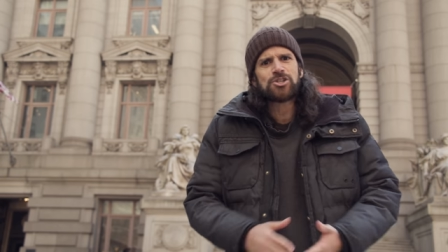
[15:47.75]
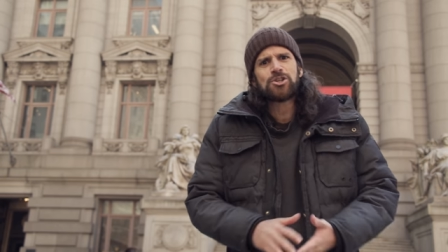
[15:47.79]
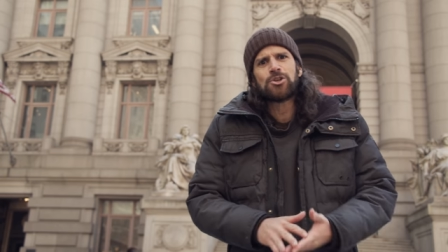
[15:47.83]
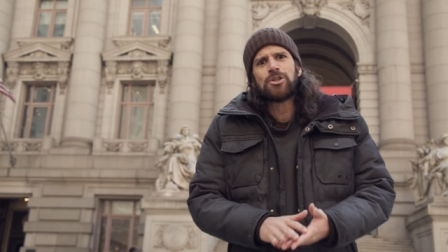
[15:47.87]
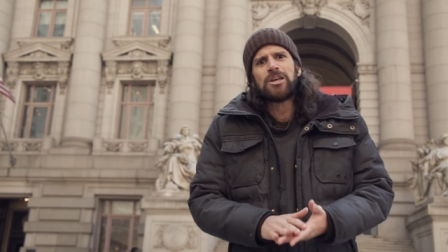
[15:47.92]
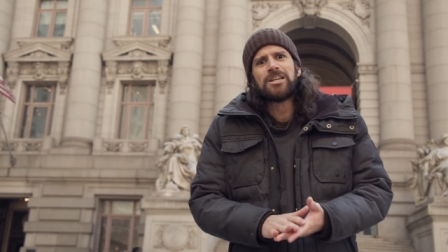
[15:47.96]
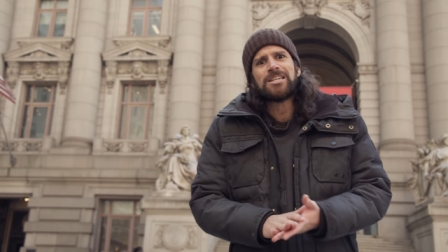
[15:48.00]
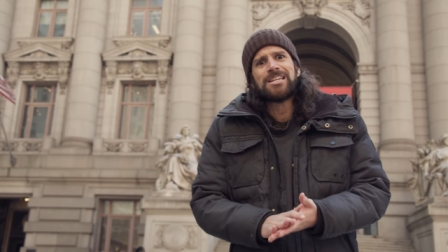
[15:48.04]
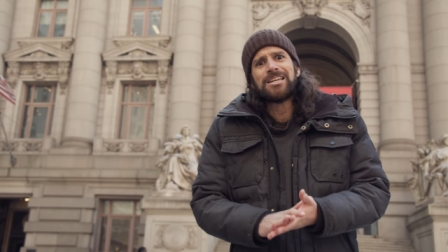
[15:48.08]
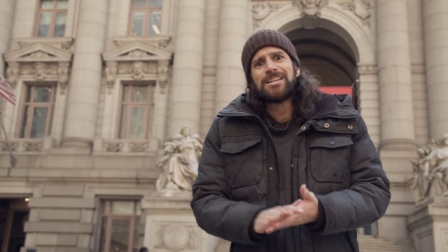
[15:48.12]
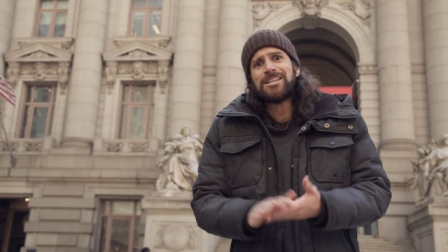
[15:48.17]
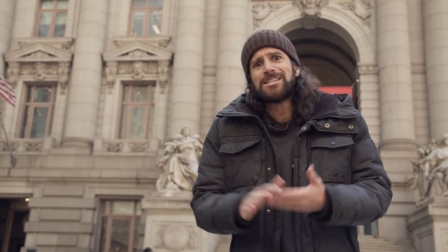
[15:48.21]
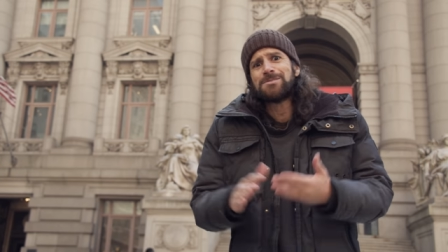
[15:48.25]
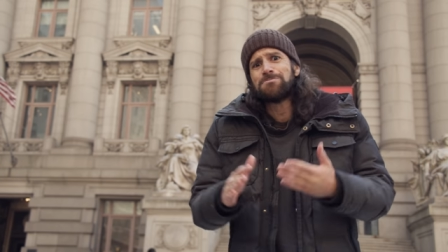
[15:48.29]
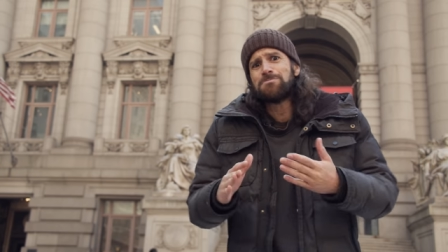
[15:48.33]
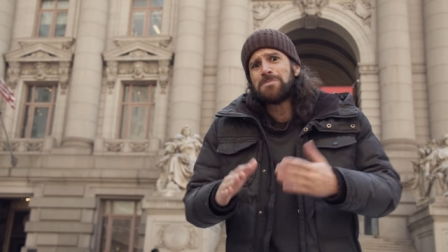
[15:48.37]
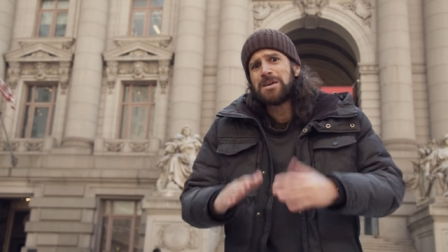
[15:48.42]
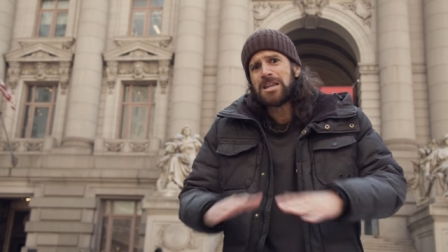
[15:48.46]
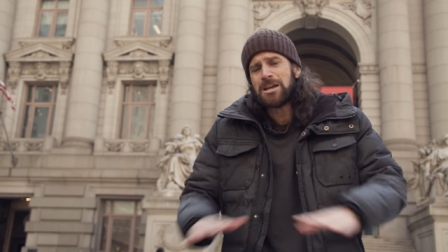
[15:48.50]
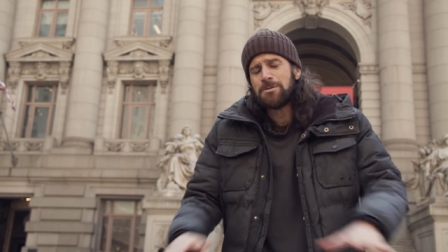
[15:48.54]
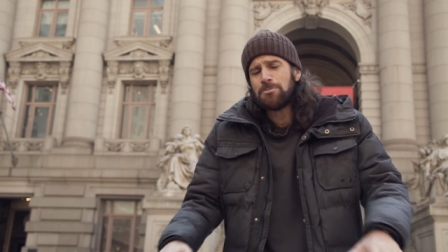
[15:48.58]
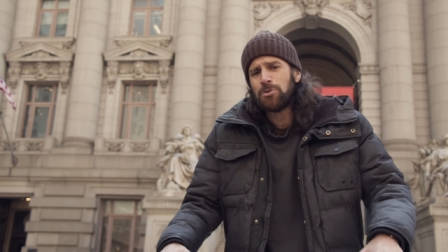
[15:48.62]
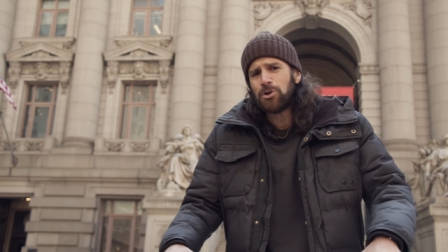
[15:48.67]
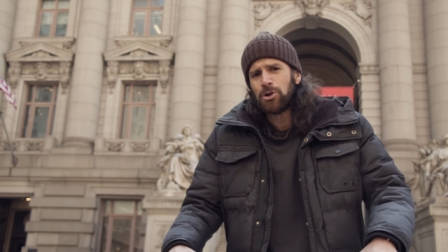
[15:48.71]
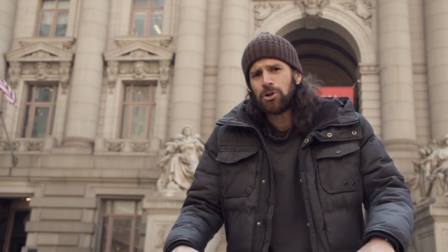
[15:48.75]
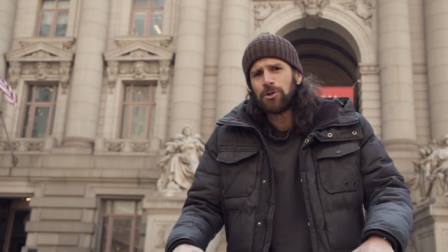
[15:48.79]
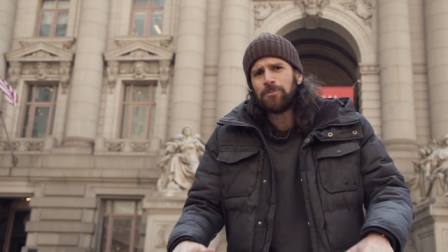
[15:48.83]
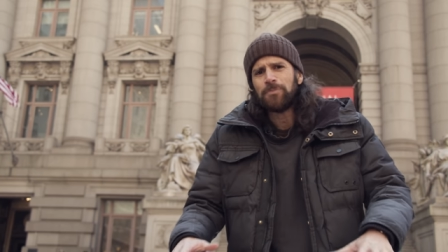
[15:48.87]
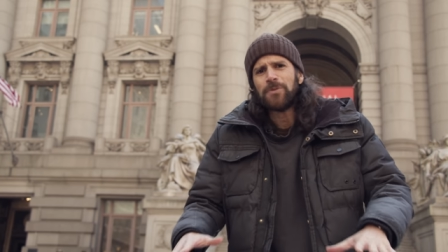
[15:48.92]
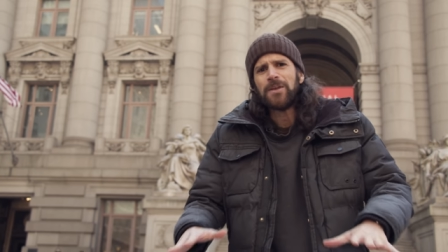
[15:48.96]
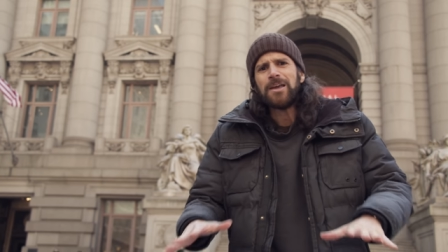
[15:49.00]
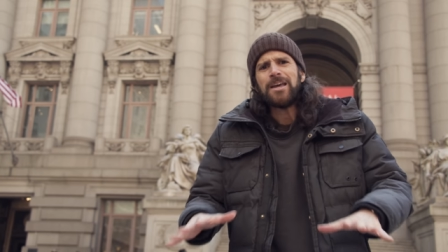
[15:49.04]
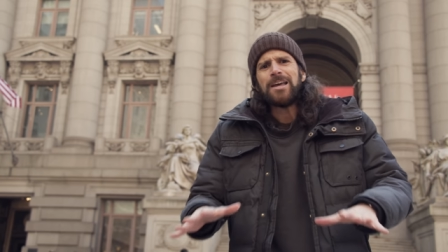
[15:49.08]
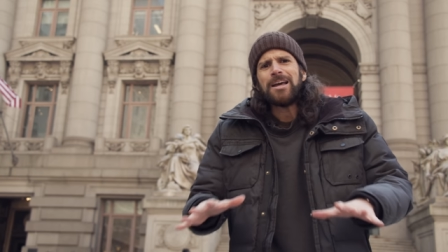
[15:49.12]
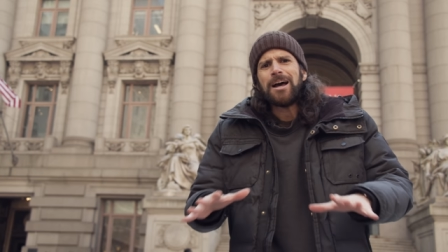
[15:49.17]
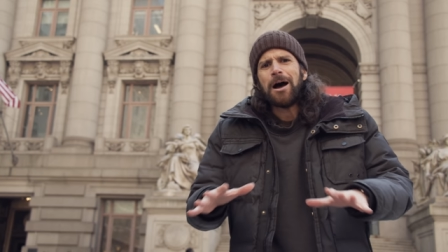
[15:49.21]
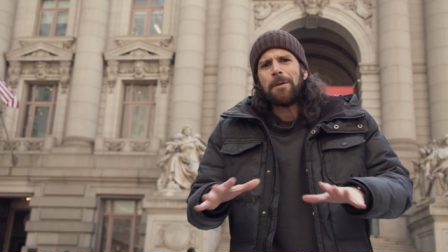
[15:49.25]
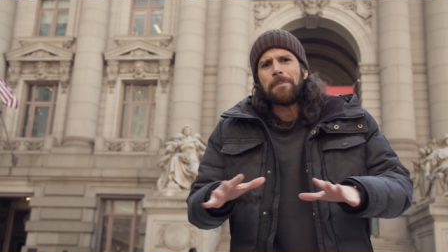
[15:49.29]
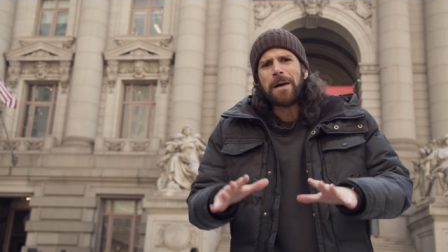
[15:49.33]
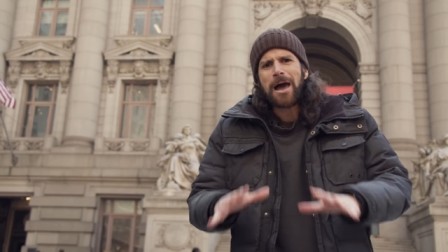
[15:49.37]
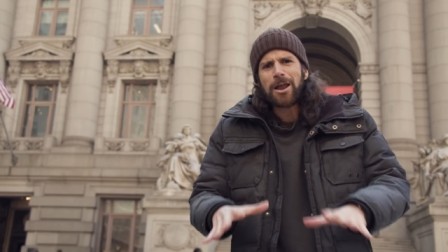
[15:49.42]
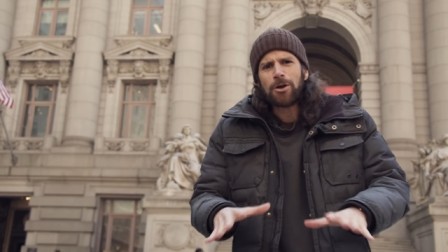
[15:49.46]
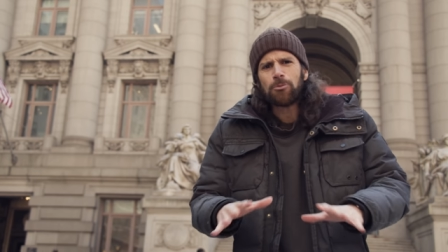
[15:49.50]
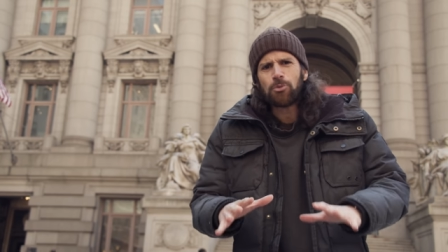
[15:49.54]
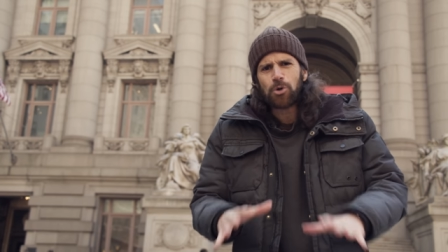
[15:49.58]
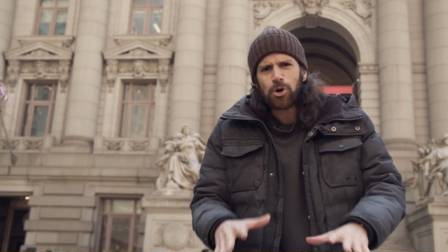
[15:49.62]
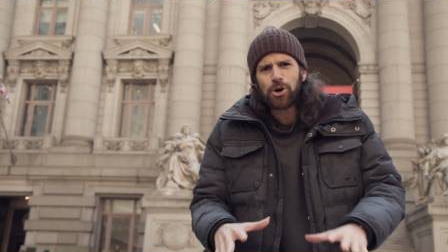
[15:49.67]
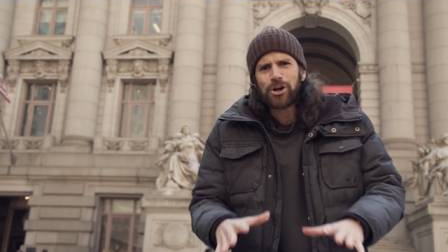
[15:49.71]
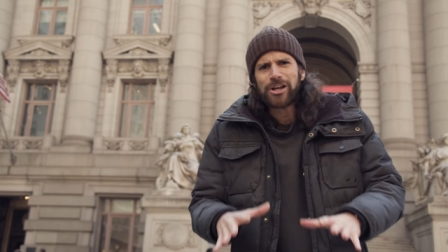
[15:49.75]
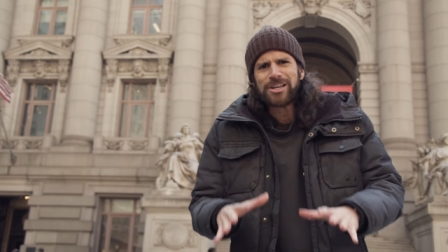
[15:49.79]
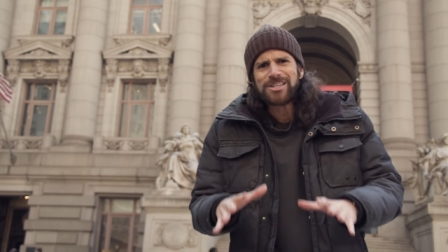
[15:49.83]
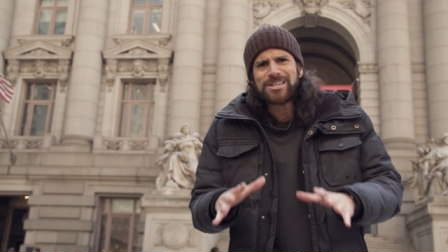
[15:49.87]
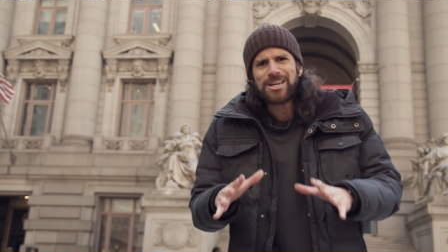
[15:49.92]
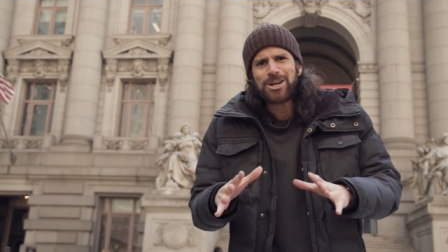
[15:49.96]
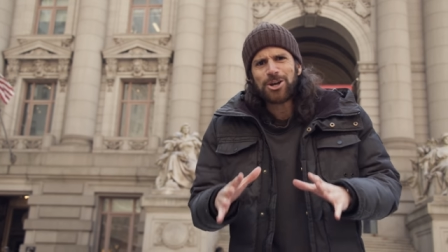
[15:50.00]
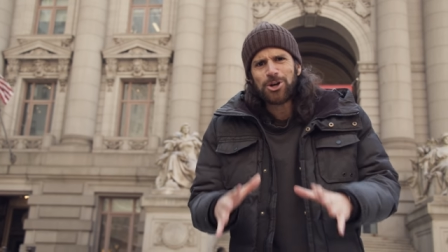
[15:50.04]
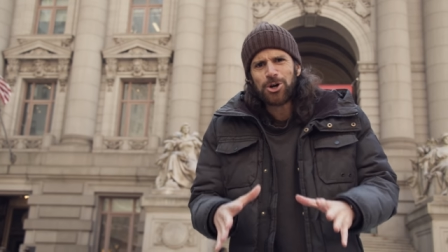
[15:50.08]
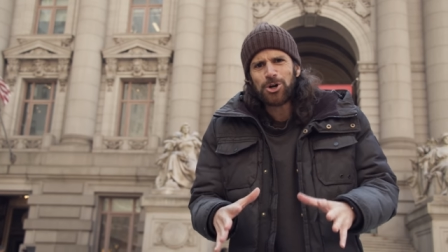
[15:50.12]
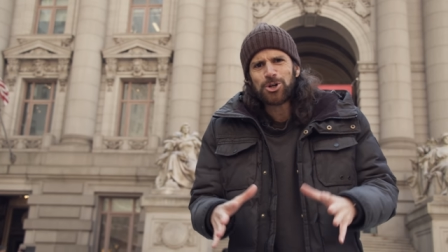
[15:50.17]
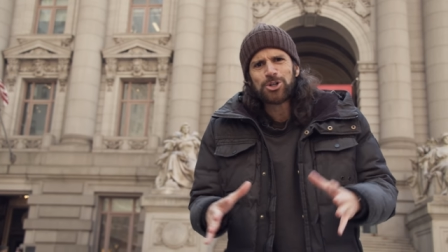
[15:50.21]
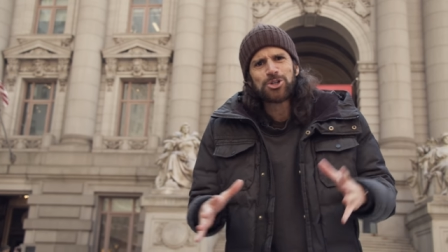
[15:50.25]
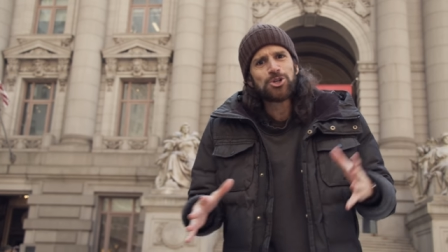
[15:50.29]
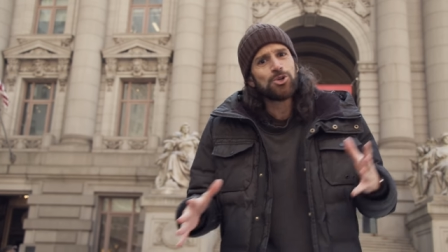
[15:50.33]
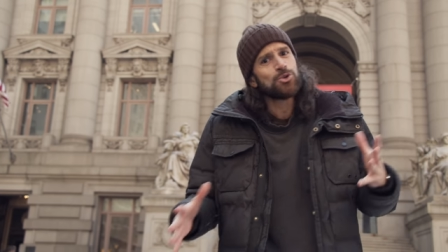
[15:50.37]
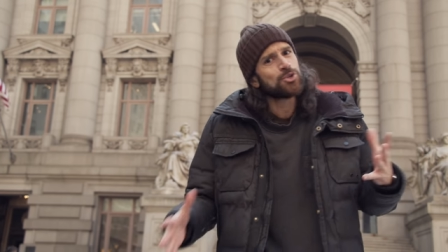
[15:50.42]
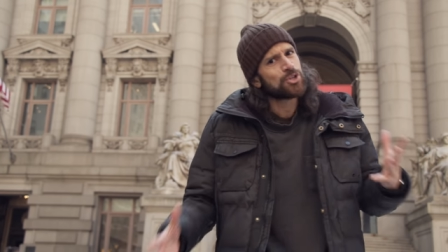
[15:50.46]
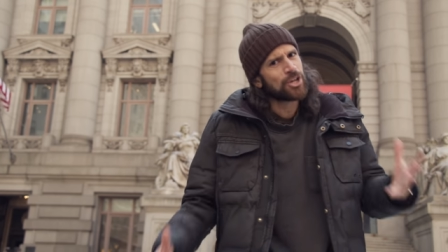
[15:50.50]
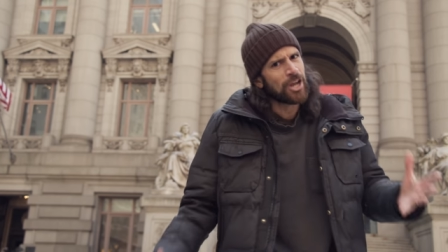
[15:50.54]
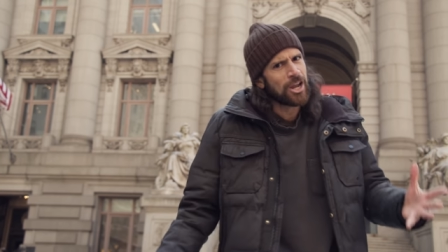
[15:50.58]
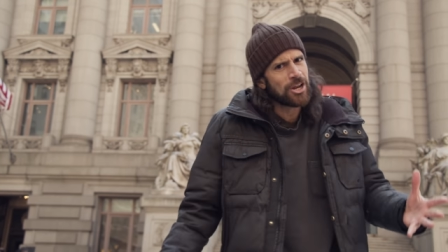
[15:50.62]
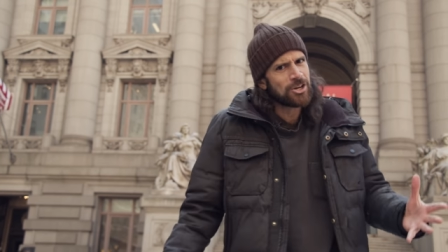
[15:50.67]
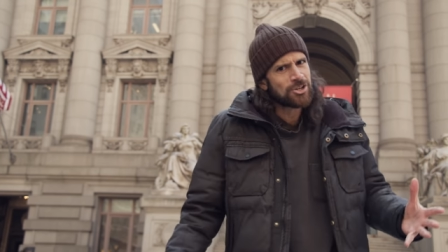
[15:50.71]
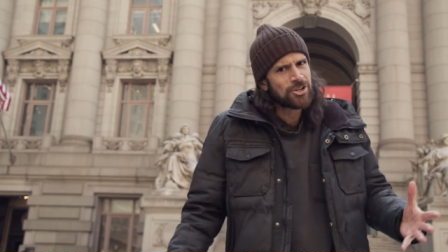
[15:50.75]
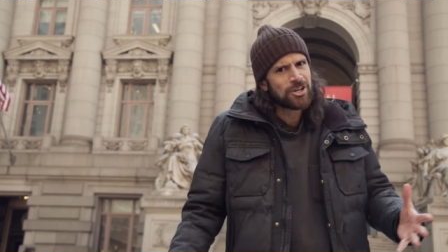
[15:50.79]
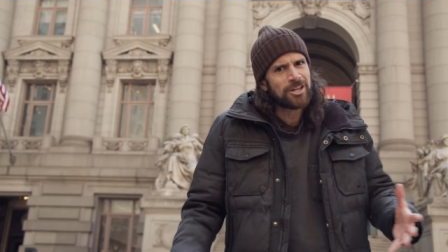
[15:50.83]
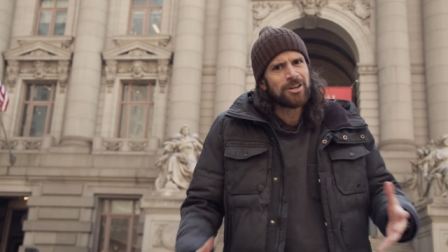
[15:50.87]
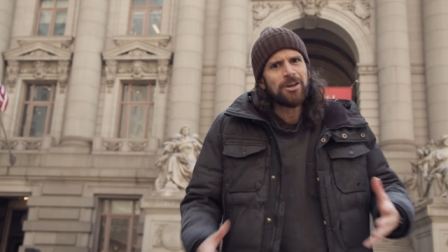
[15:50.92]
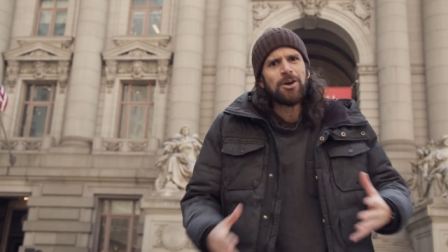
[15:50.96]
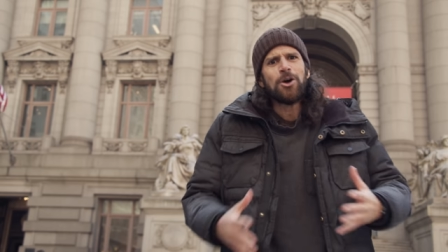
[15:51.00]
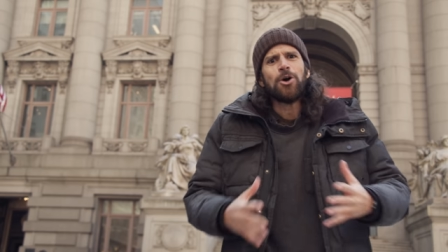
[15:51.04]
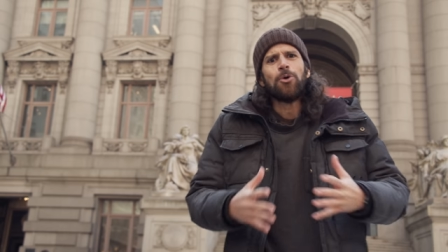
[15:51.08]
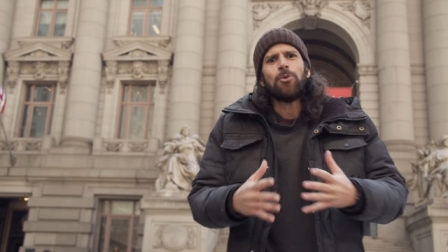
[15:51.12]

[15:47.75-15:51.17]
So they did as minimal amount of work as they could to change it,